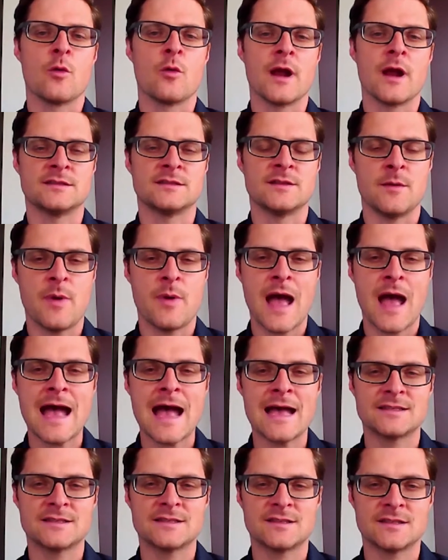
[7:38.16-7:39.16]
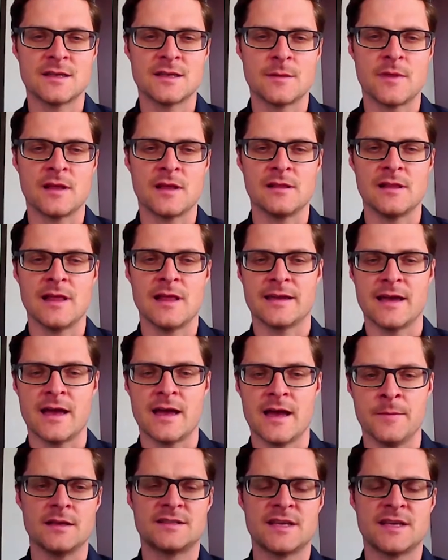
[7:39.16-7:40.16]
Whereas in the past, something like
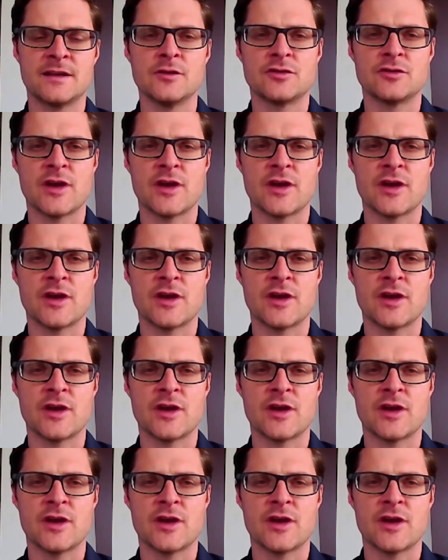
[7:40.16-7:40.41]
a single